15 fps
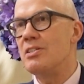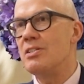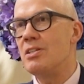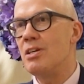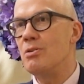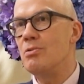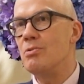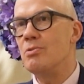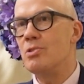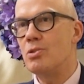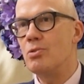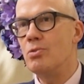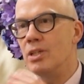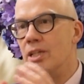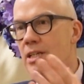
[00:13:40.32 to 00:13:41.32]
so
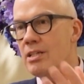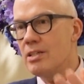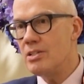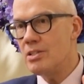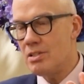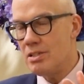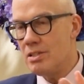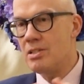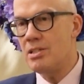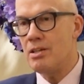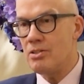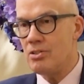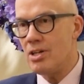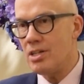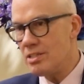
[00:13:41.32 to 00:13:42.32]
school leaders, the Sutton
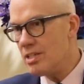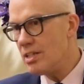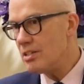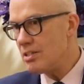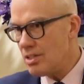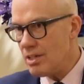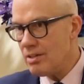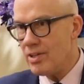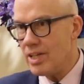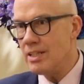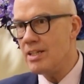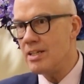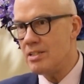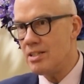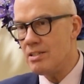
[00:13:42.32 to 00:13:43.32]
Trust did a survey, and
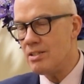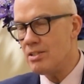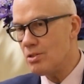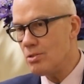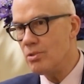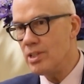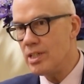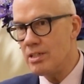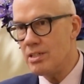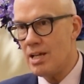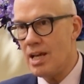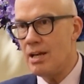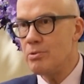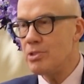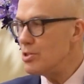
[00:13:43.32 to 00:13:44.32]
they said to school leaders,
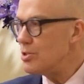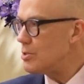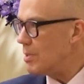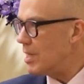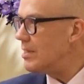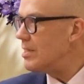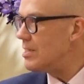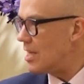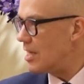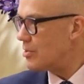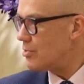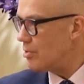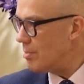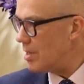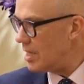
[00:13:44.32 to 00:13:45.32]
how would you spend this
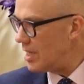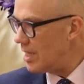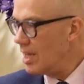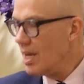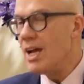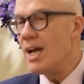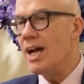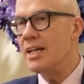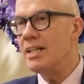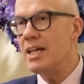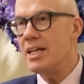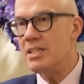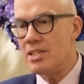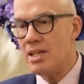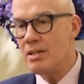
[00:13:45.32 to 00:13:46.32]
extra money? And they
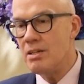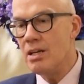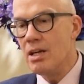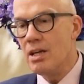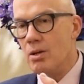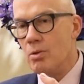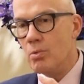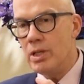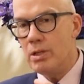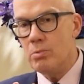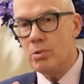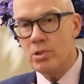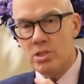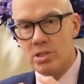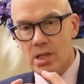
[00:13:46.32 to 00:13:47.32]
said, we
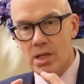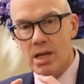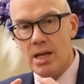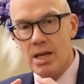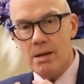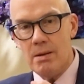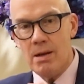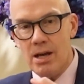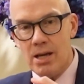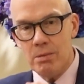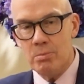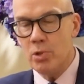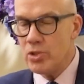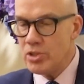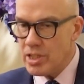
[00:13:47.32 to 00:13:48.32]
would hire
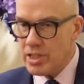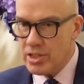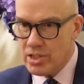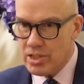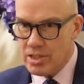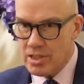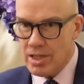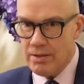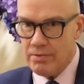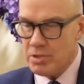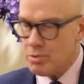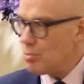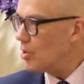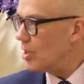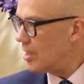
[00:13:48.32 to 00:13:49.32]
more teachers and have
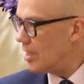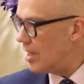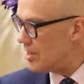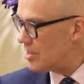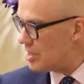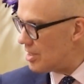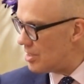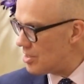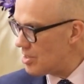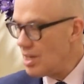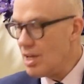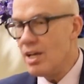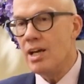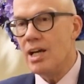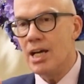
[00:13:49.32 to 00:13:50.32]
smaller classes,
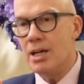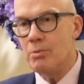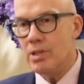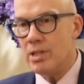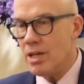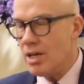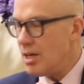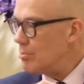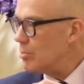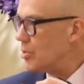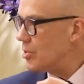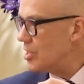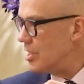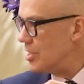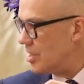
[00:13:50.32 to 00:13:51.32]
and we'd hire more
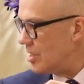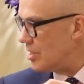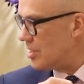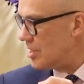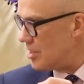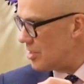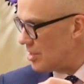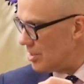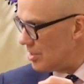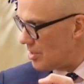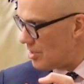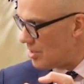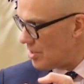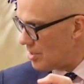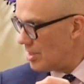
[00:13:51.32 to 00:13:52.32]
teaching
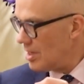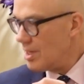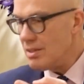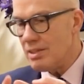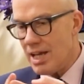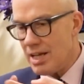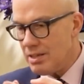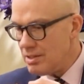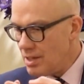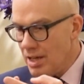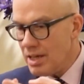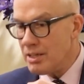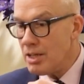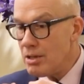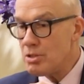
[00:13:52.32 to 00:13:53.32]
assistants.
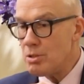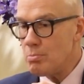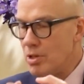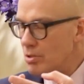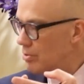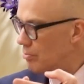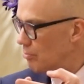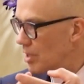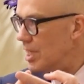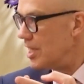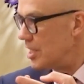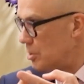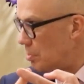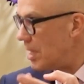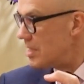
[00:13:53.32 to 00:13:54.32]
And those are both really
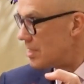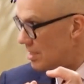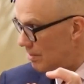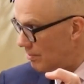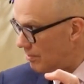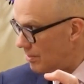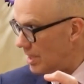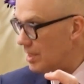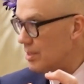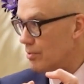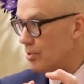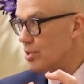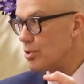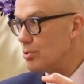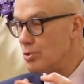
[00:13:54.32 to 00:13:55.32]
expensive things for
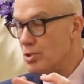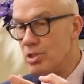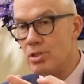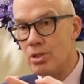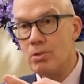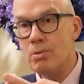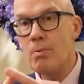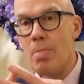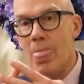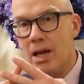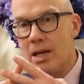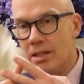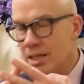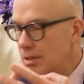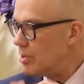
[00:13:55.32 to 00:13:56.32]
a school to do,
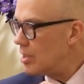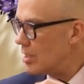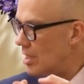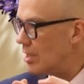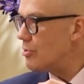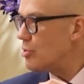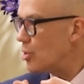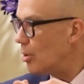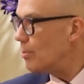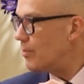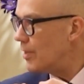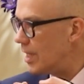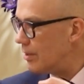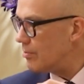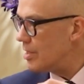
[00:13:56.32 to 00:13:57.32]
and they were the kind of top
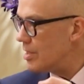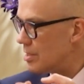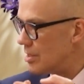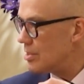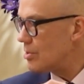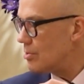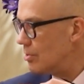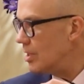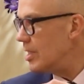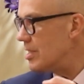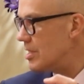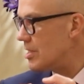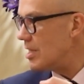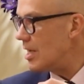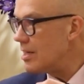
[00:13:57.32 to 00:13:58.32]
favourites that school
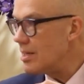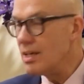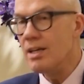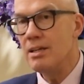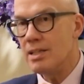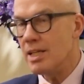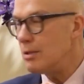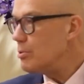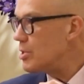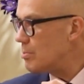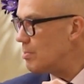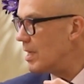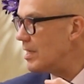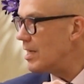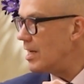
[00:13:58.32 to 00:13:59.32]
leaders said they would
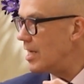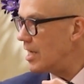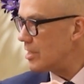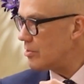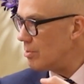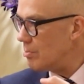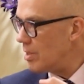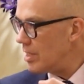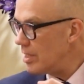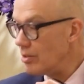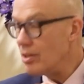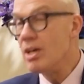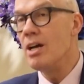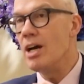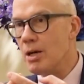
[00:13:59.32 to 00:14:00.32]
spend any extra money on.
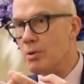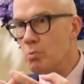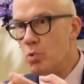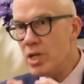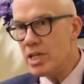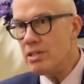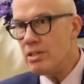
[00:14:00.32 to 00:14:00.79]
And we